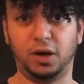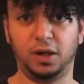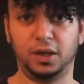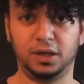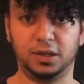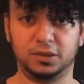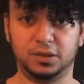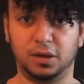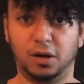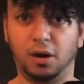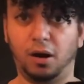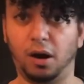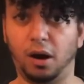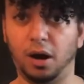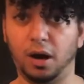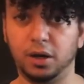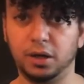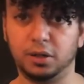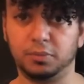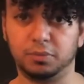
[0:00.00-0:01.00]
it's a
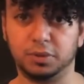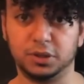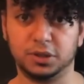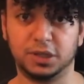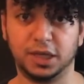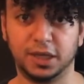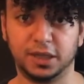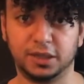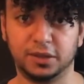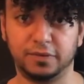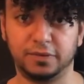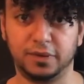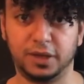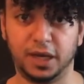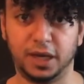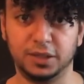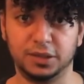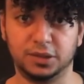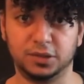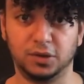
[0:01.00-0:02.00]
hard protective
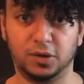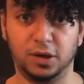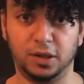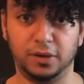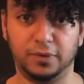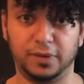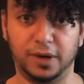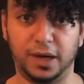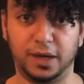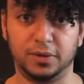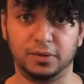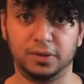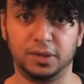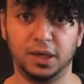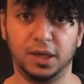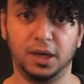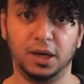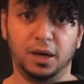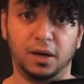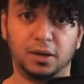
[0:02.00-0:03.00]
case all around.
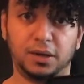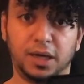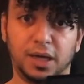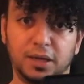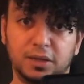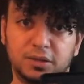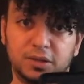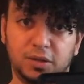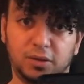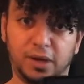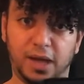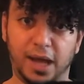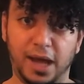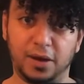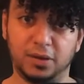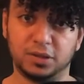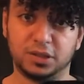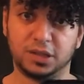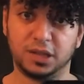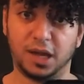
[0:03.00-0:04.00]
Okay, so
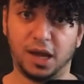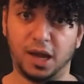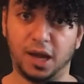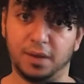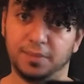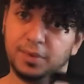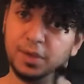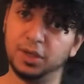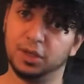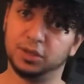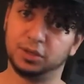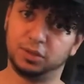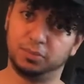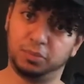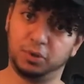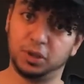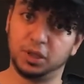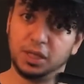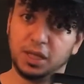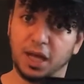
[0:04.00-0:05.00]
now it's time to
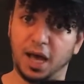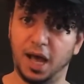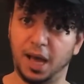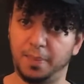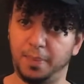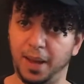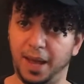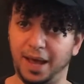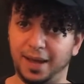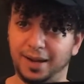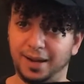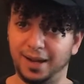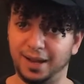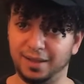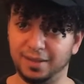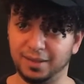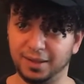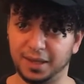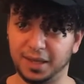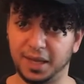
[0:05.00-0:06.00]
put the iPad
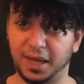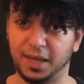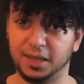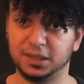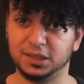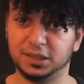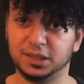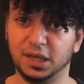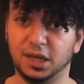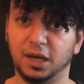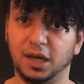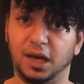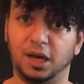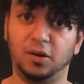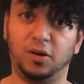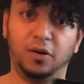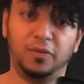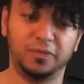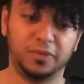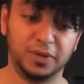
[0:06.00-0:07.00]
in the case, and
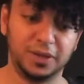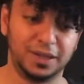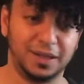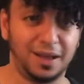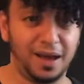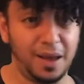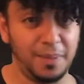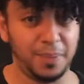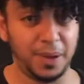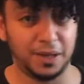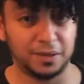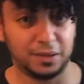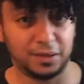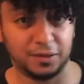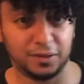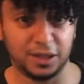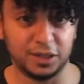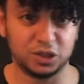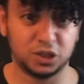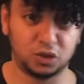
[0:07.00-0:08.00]
hopefully the iPad
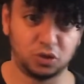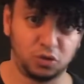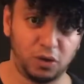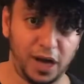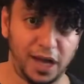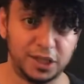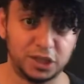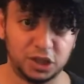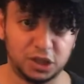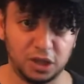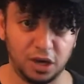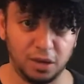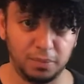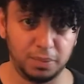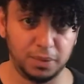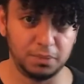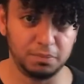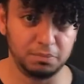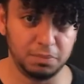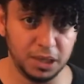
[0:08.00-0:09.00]
doesn't get scratched up
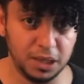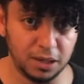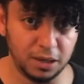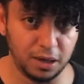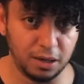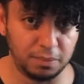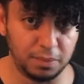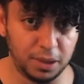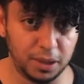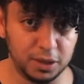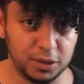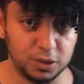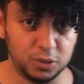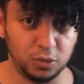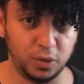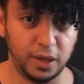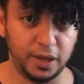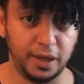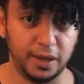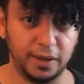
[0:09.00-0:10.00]
and beat up on its
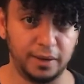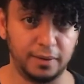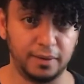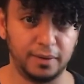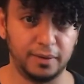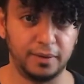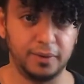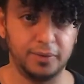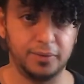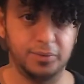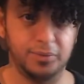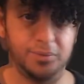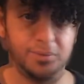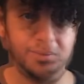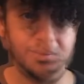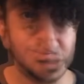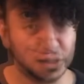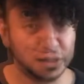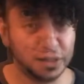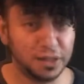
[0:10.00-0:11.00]
way in. Now, I
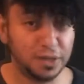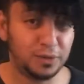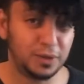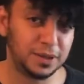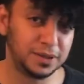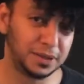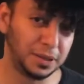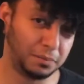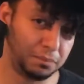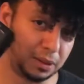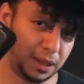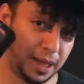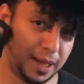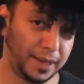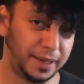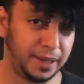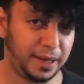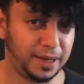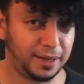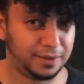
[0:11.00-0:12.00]
wish there was a
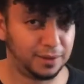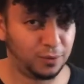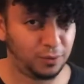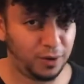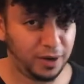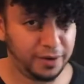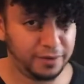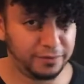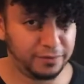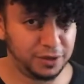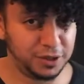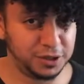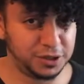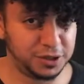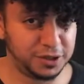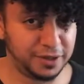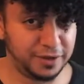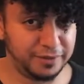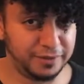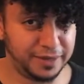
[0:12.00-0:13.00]
black and a white
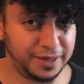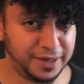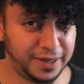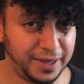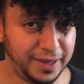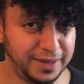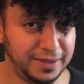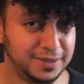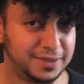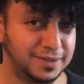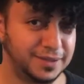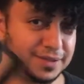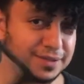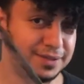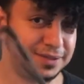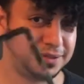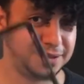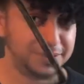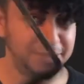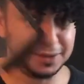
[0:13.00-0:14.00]
version of the case
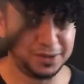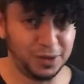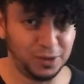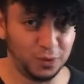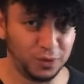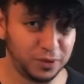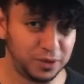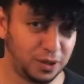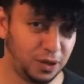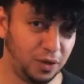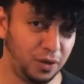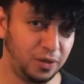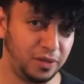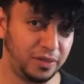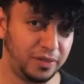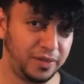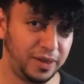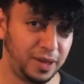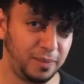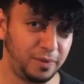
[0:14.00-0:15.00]
to go with the whole
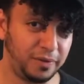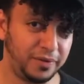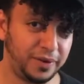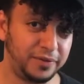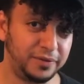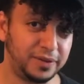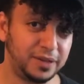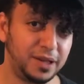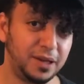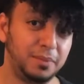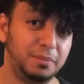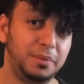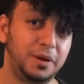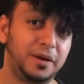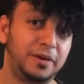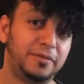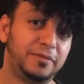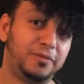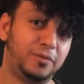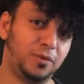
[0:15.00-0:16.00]
theme of everything, but
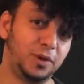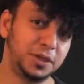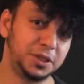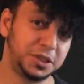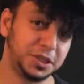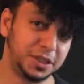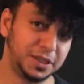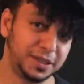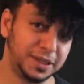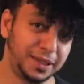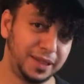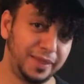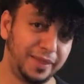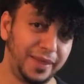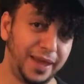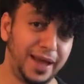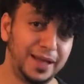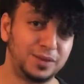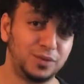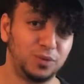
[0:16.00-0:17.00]
unfortunately
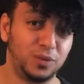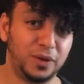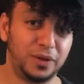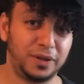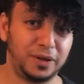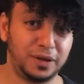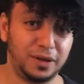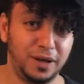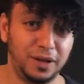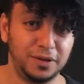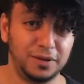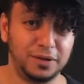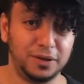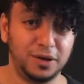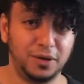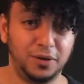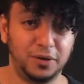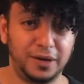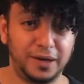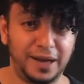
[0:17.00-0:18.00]
that's where the color
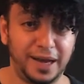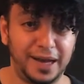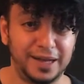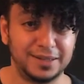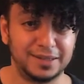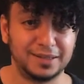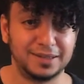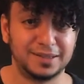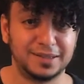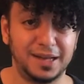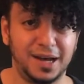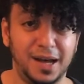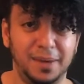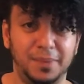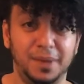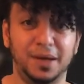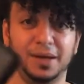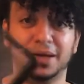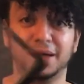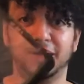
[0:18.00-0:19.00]
coding had to
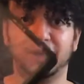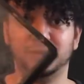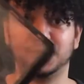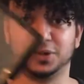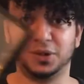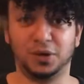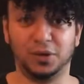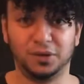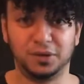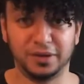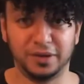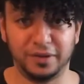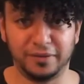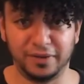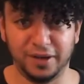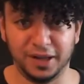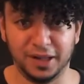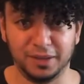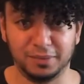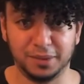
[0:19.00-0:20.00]
stop. It was only
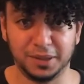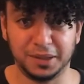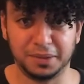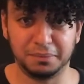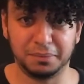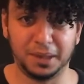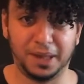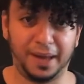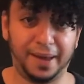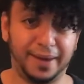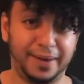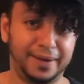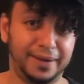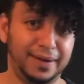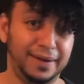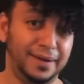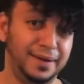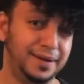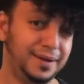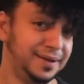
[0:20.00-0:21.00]
available in black.
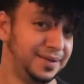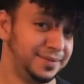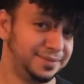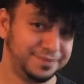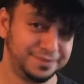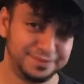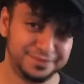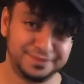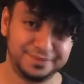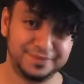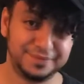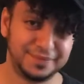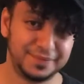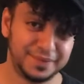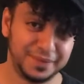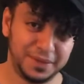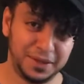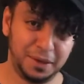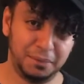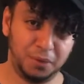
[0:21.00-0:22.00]

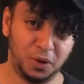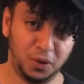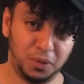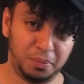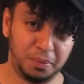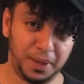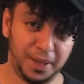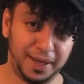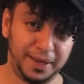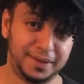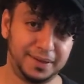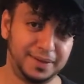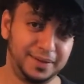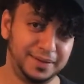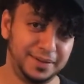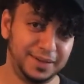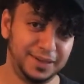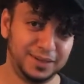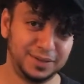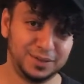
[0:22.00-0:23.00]
They're both black.
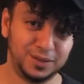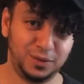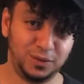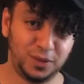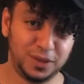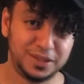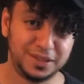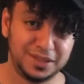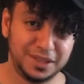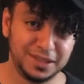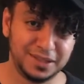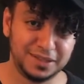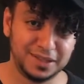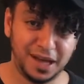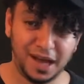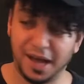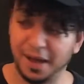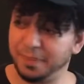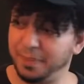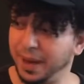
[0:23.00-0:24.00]
So once these
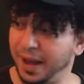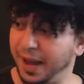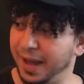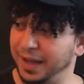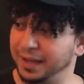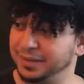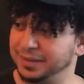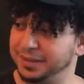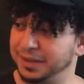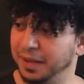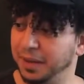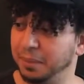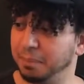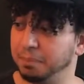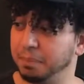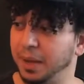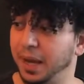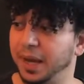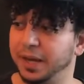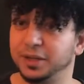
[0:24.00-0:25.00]
iPads get
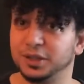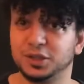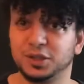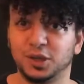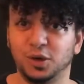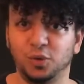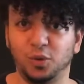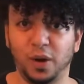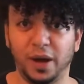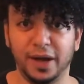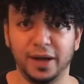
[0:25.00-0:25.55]
banished away